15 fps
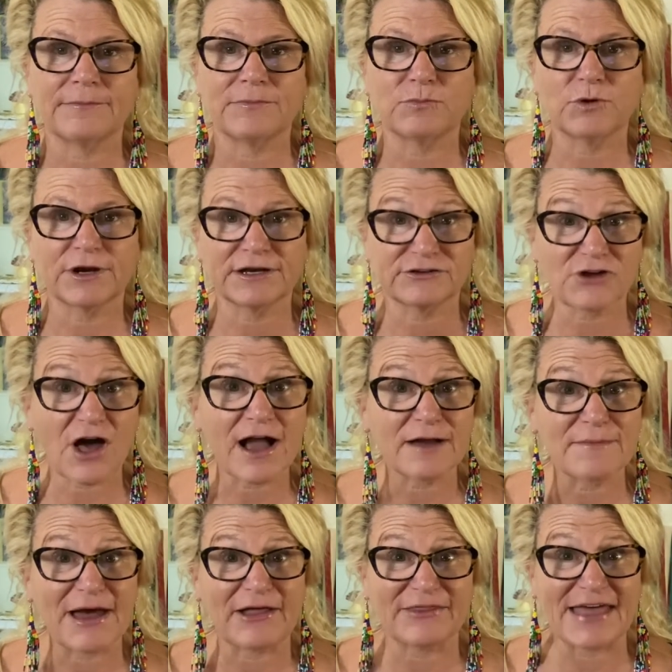We're gonna talk
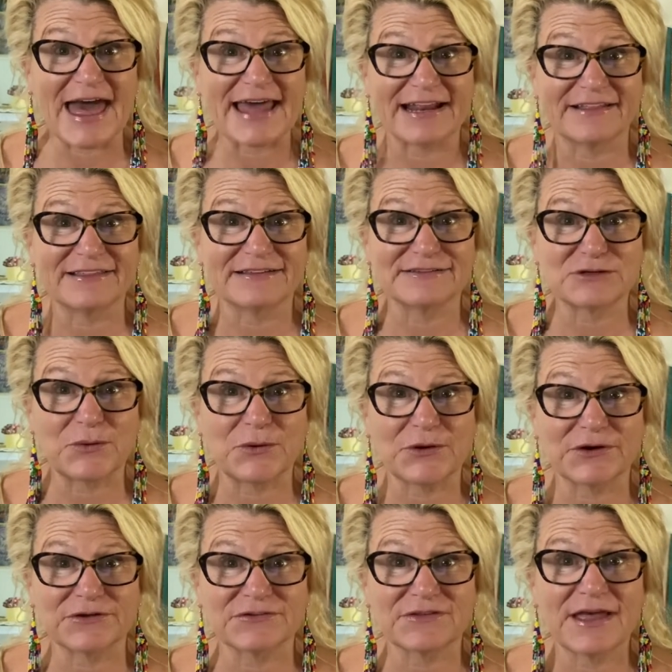about that in this
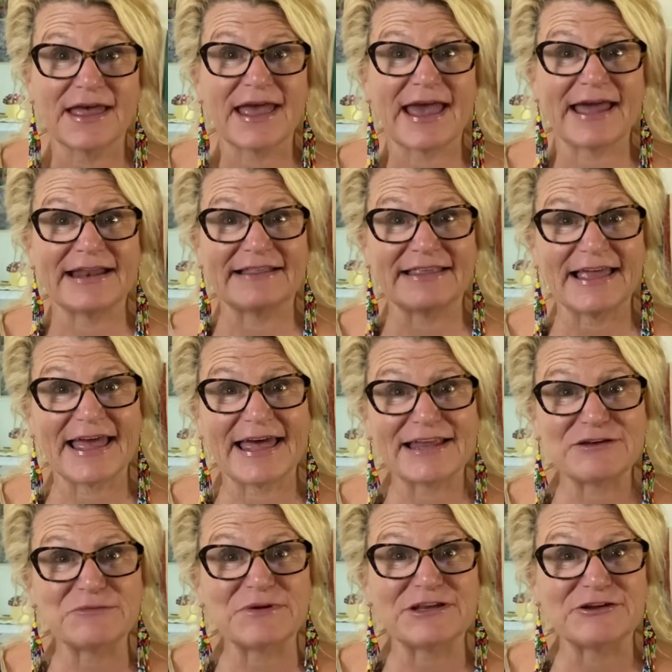course. And in the
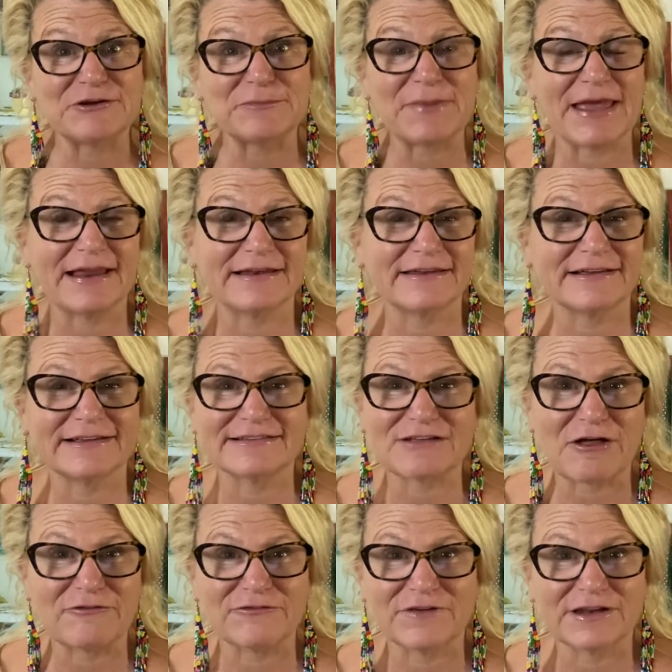end, when your painting is
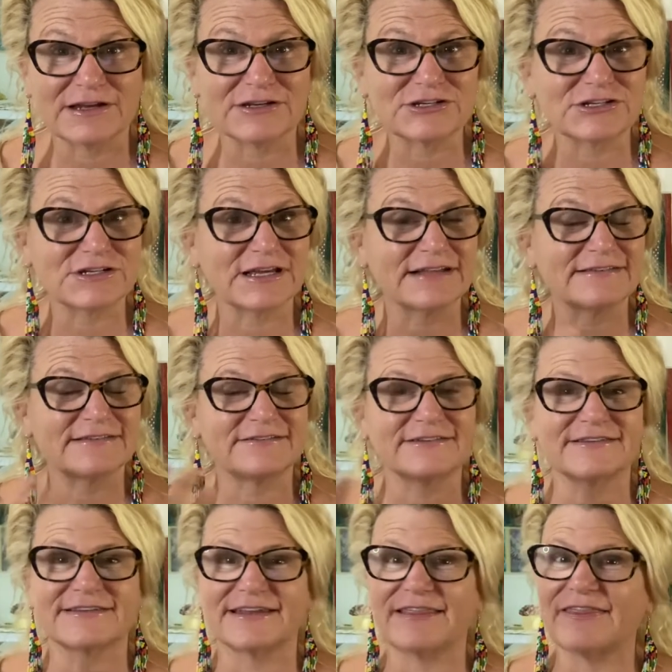all finished, it's
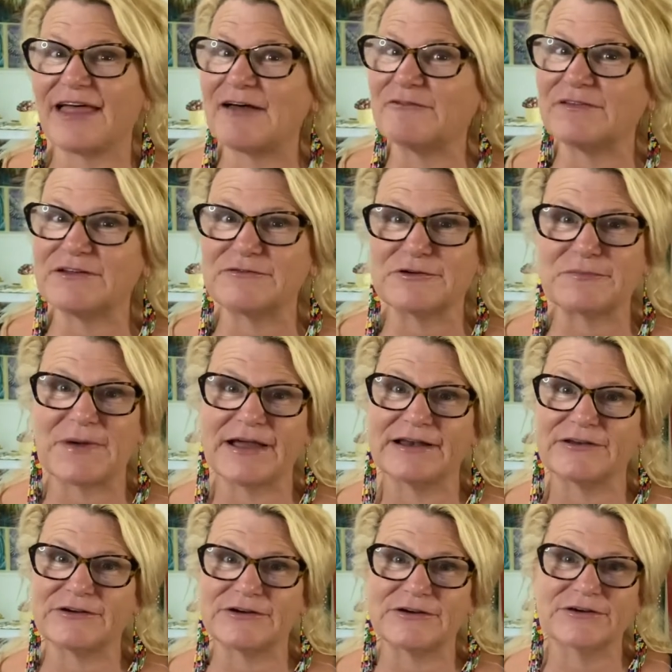just a lovely
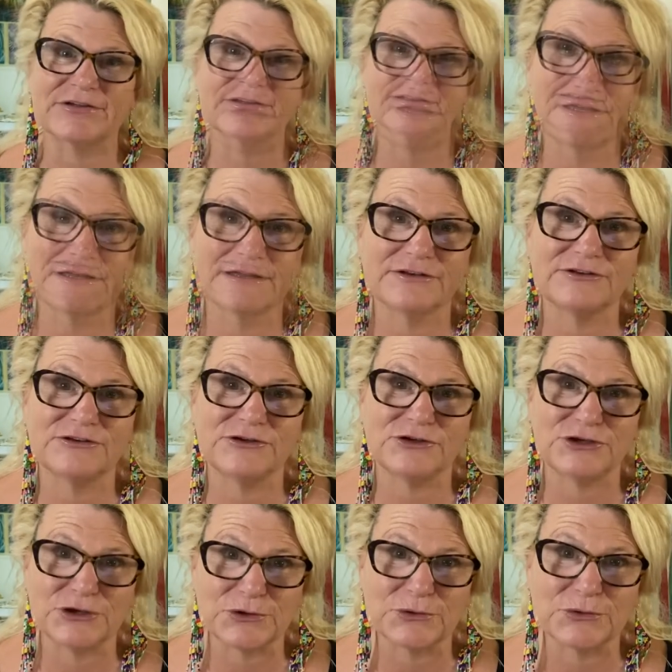reminder to
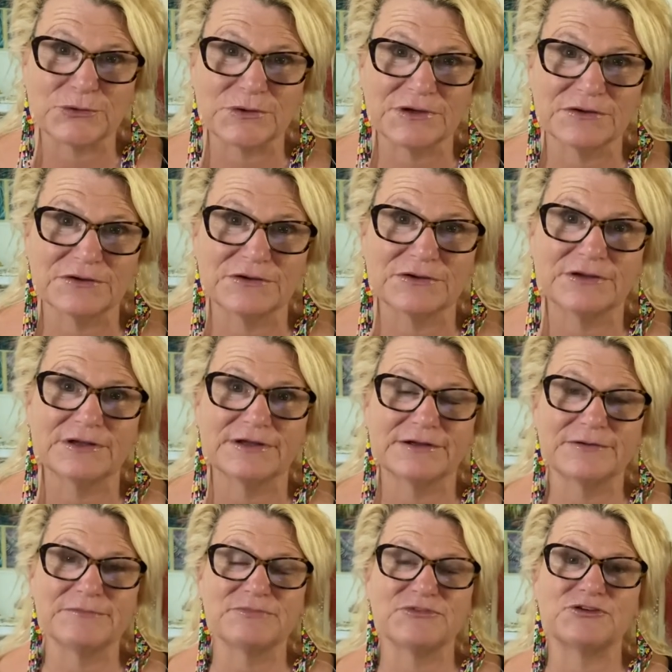you,
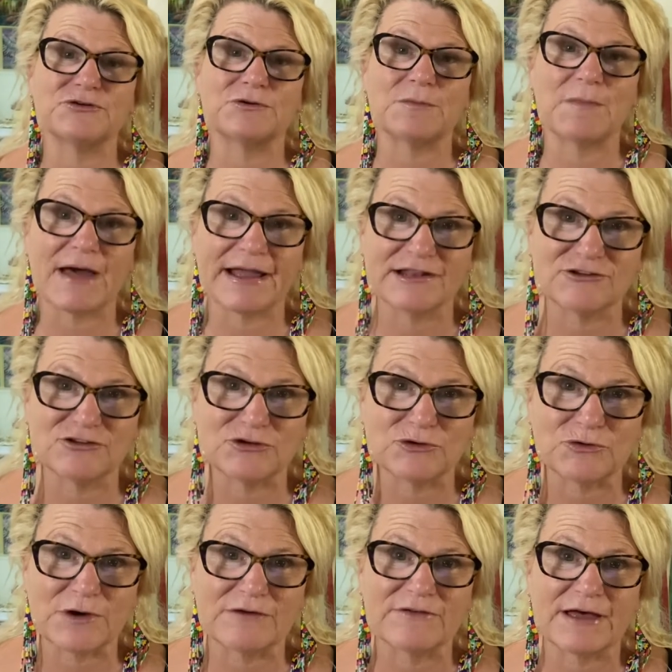to remind you
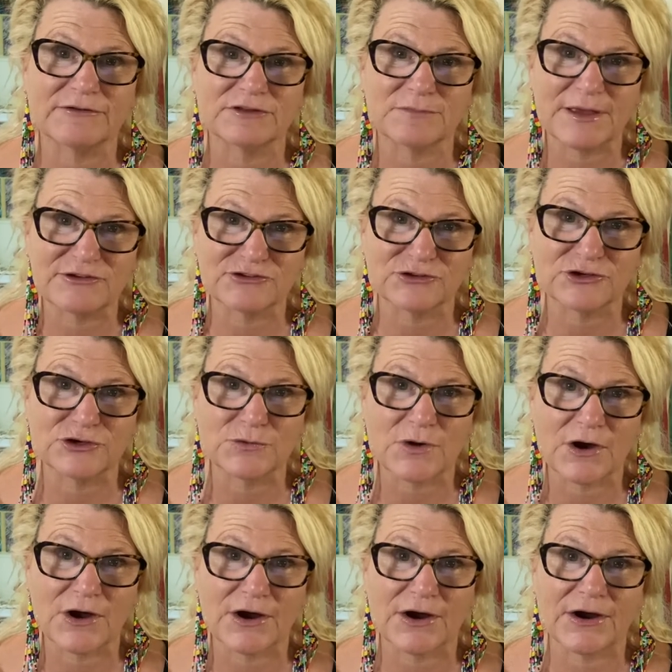of how special you
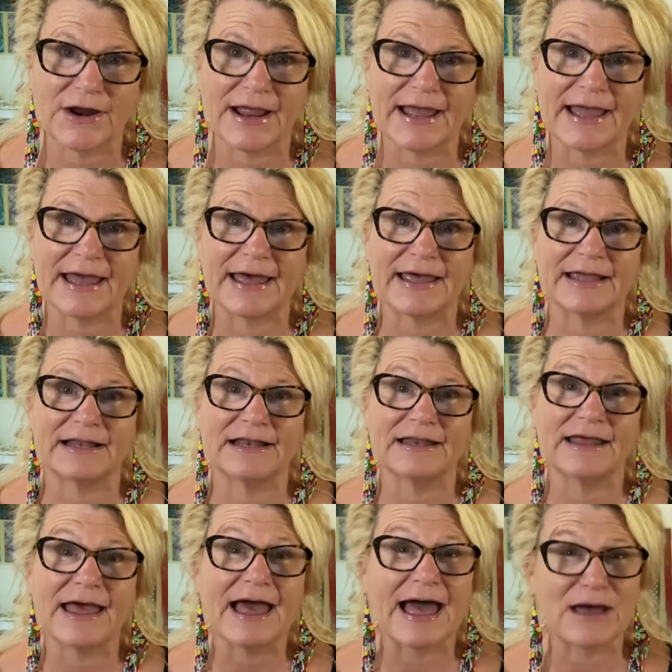are and
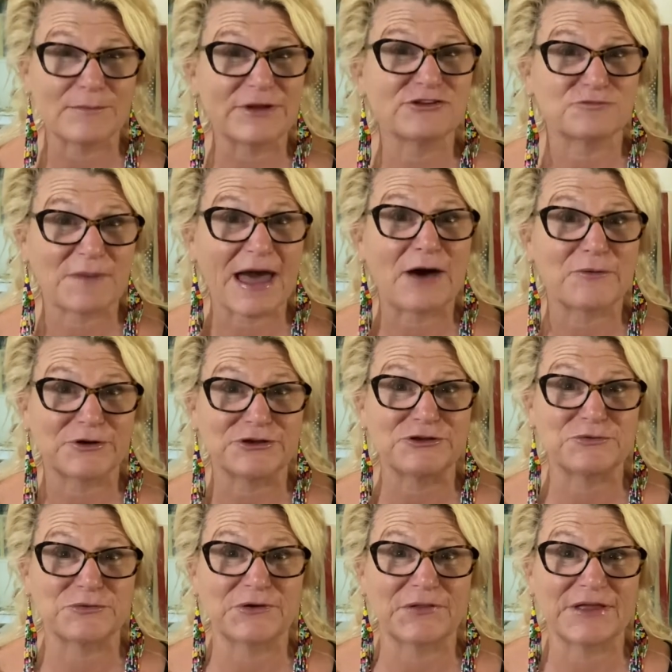how much power
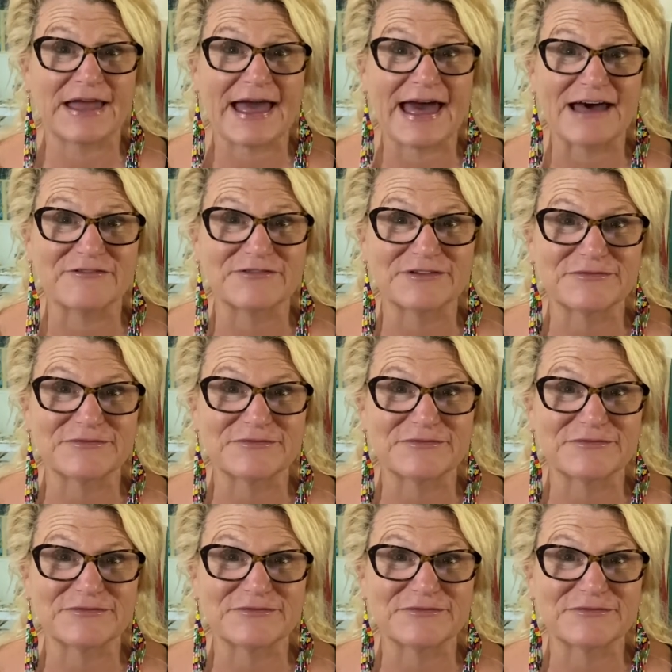you really have.